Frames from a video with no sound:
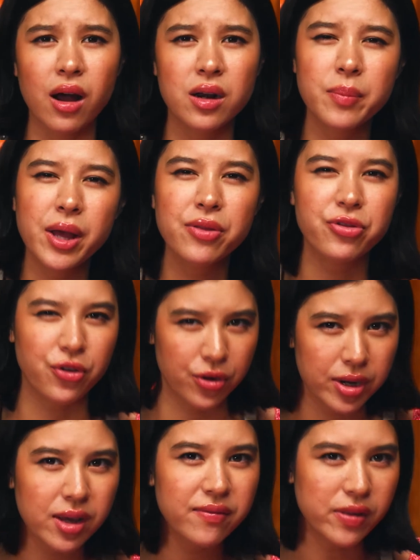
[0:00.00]
On about
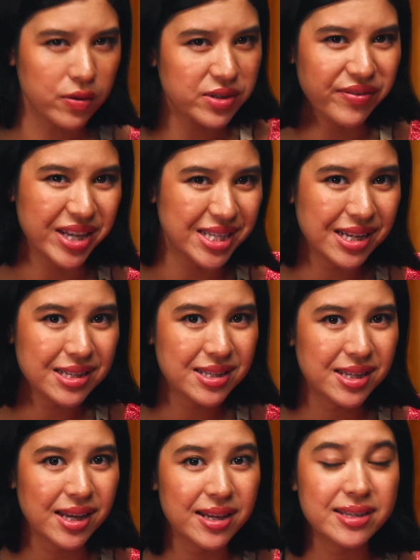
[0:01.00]
30 of those
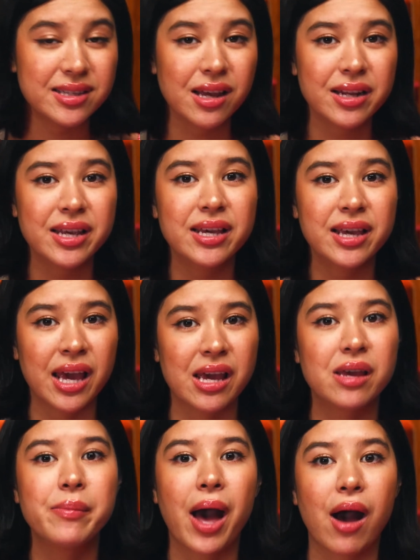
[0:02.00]
visits, he said he
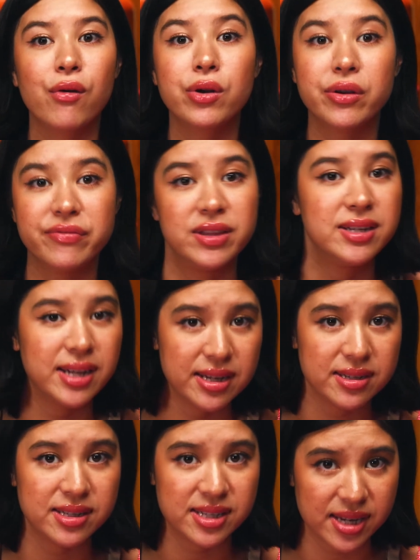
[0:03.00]
came out of the
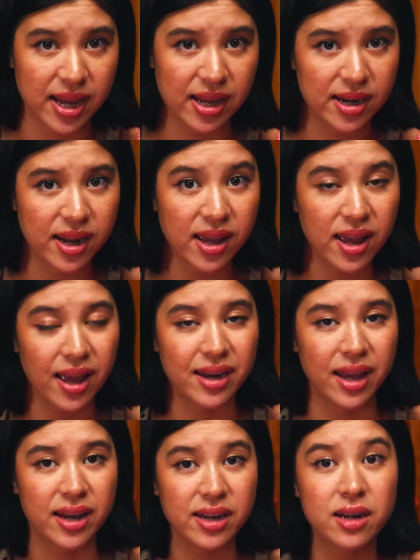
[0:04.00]
dazed state
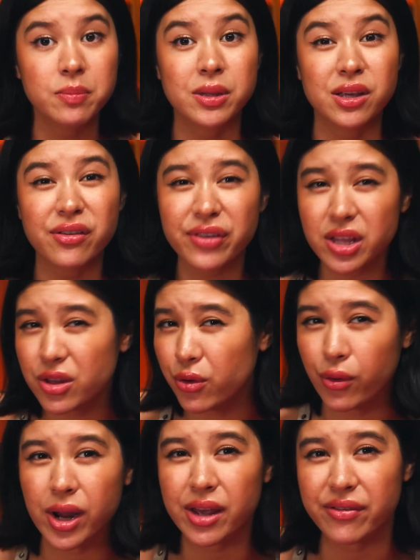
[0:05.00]
and ended up leaving the
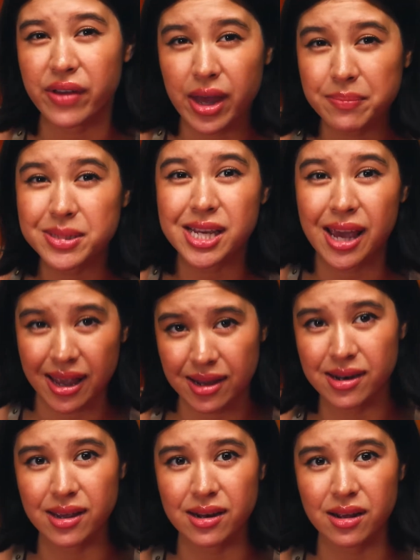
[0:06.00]
grave empty
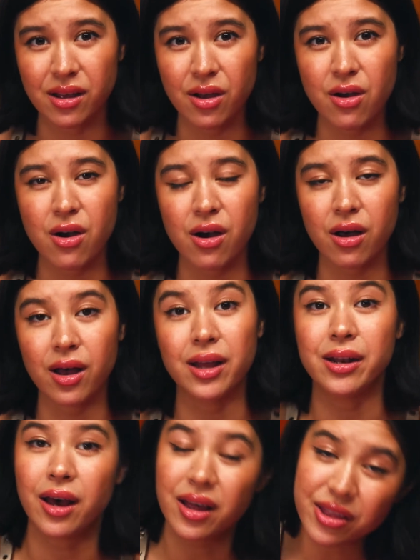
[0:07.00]
handed.
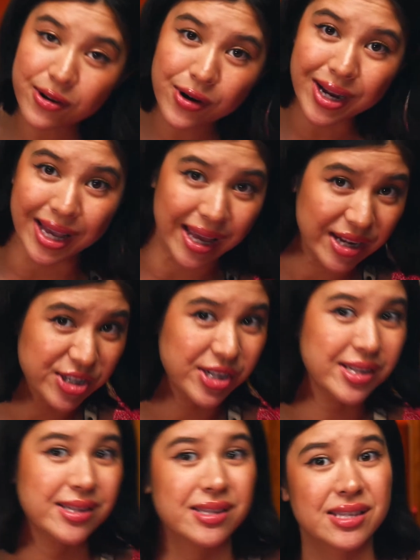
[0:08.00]
On other
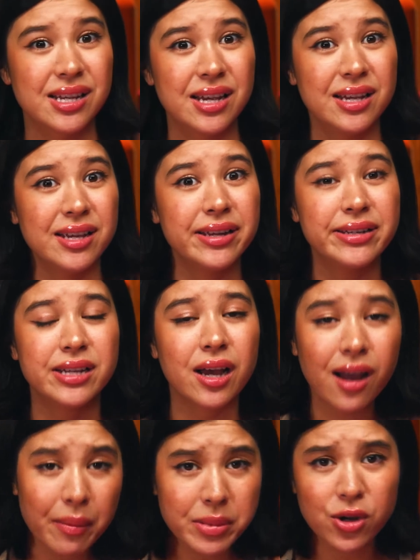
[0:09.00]
occasions, he
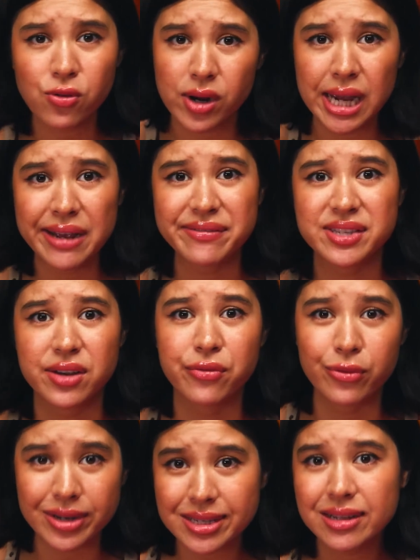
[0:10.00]
dug up the graves
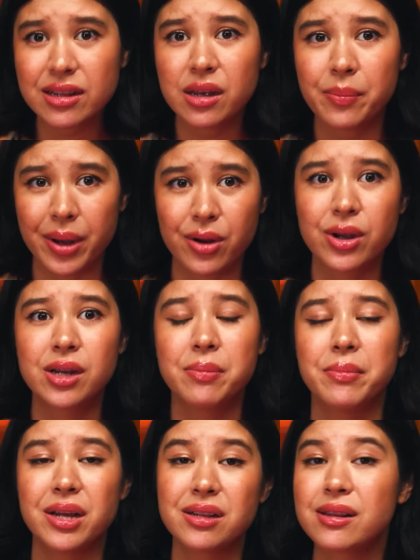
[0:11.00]
of recently buried
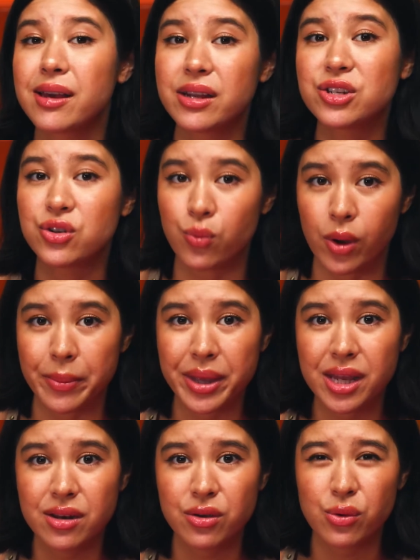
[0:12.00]
middle aged
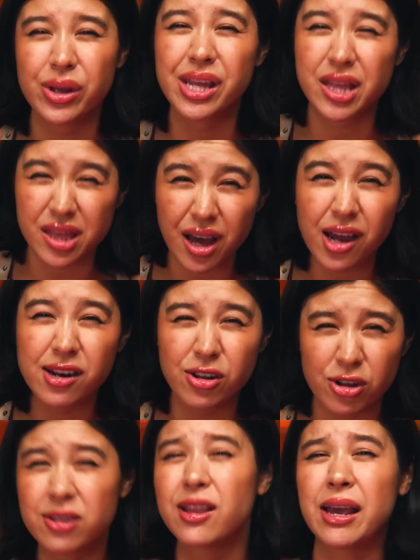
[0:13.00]
women who he thought
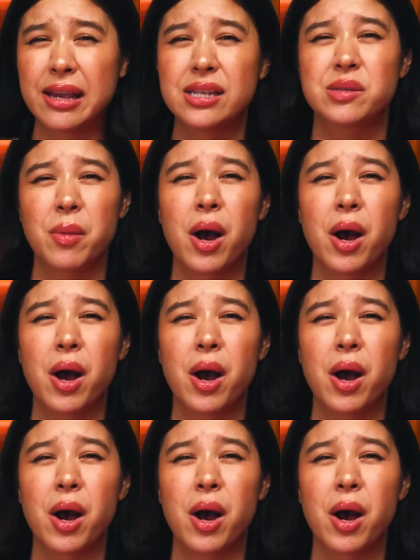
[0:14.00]
looked like his